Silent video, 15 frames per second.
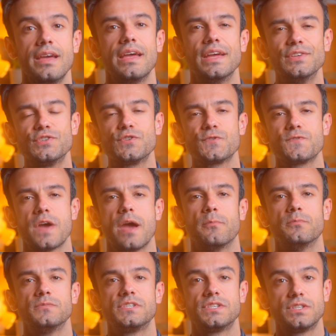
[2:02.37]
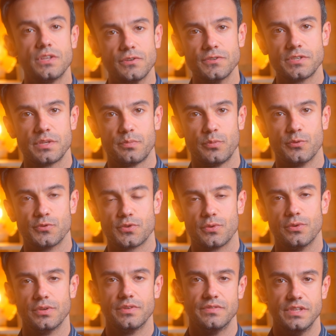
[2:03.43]
Instagram still supports
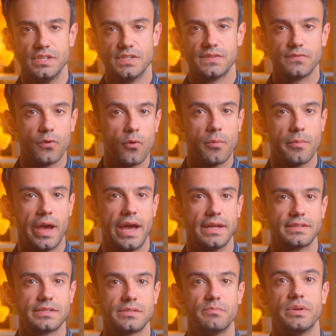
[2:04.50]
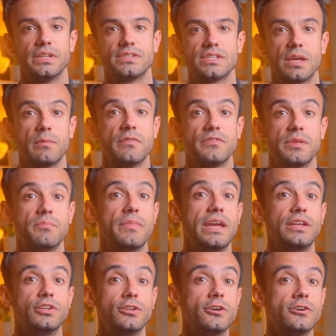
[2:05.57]
all of these formats, but some of them may
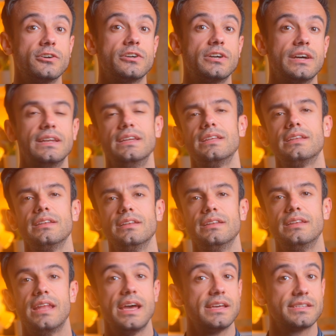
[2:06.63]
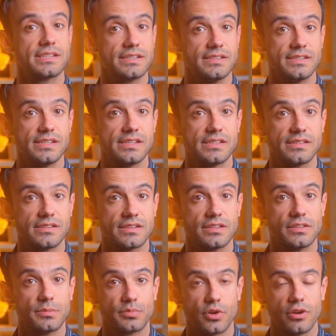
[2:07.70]
look a little less consistent in
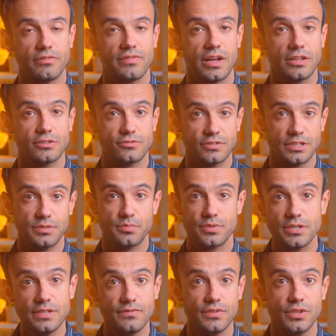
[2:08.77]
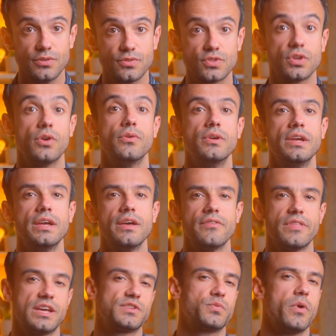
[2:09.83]
the profile grid preview, so
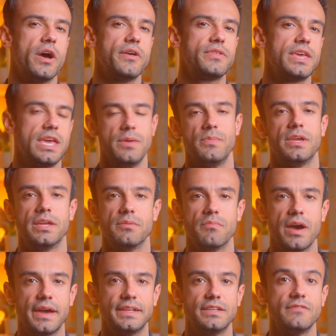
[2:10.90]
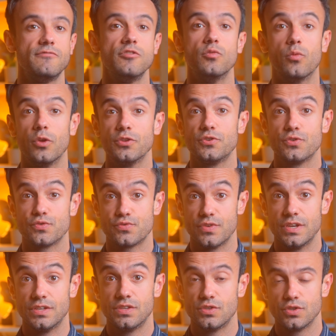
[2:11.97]
that's worth keeping in mind if you want your
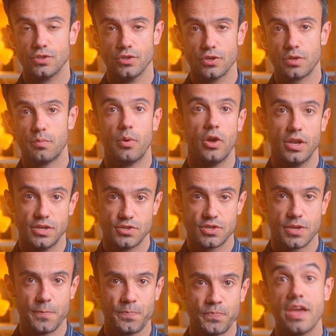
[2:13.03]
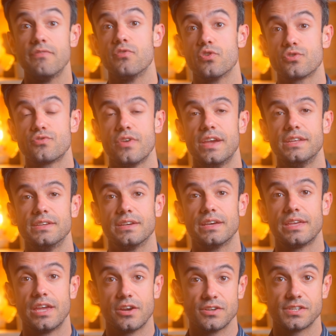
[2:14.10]
grid to look polished. If you're creating a
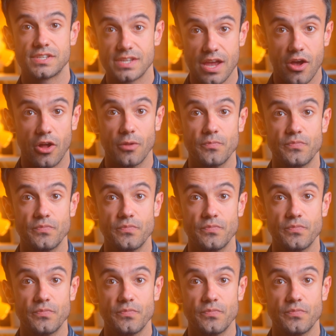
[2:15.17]
carousel,